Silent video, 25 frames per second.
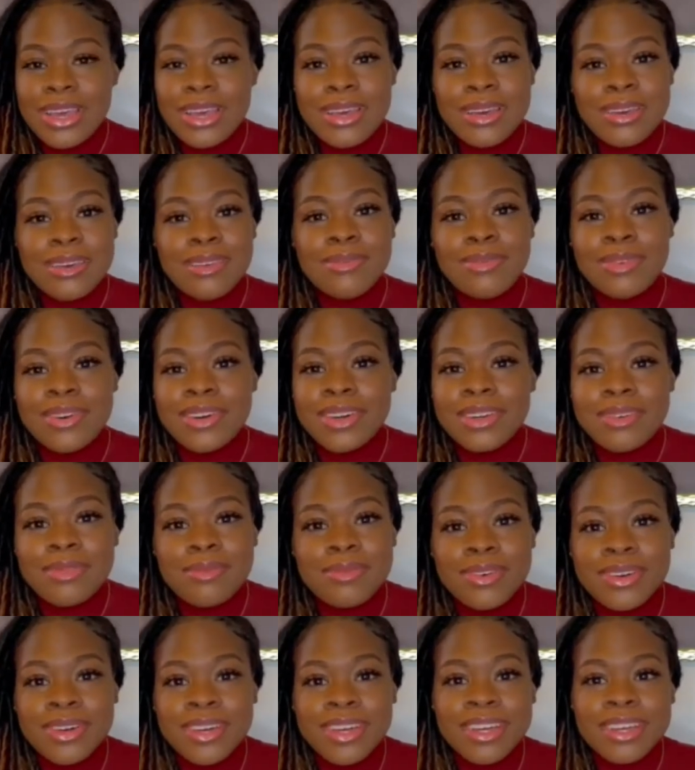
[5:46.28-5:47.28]
boy, oh
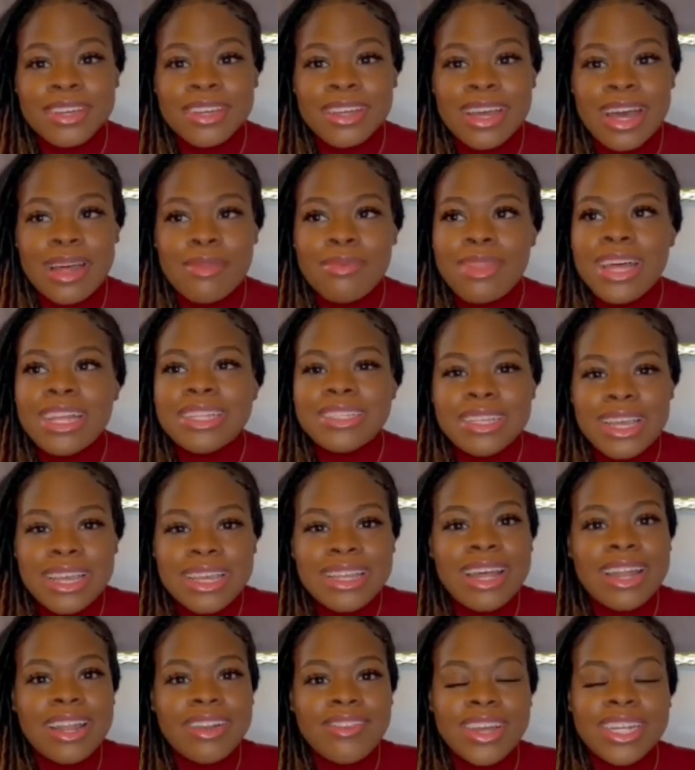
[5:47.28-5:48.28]
boy. I'm not saying
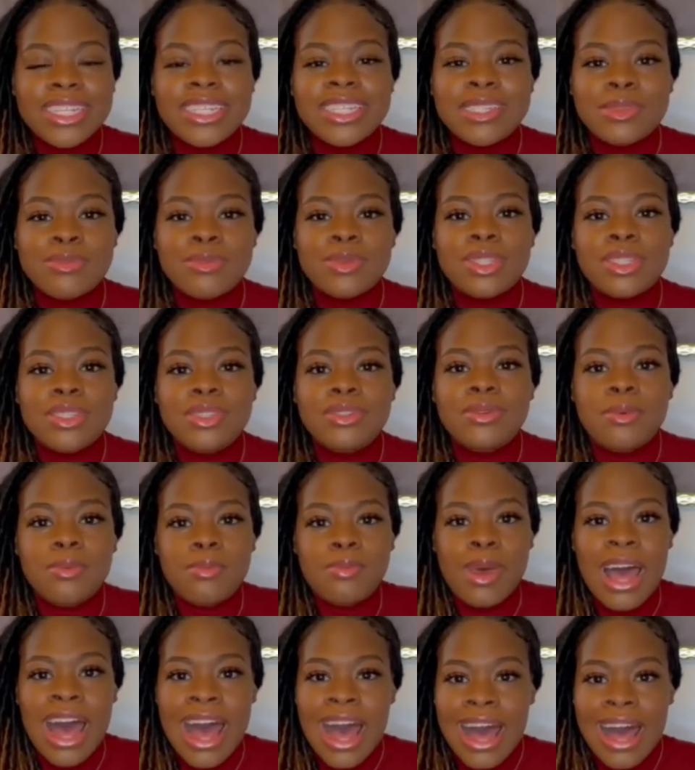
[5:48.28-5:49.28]
that the relationship was too
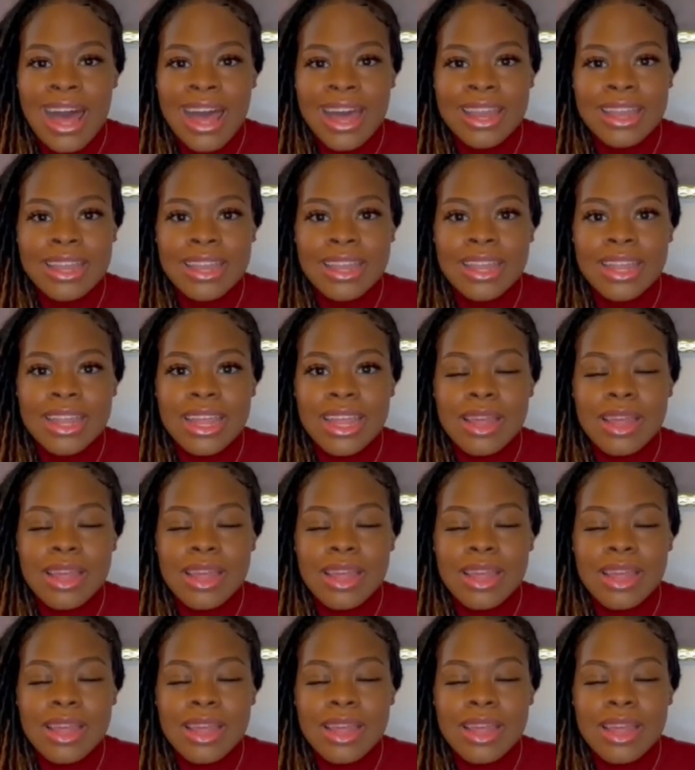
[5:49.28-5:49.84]
bad,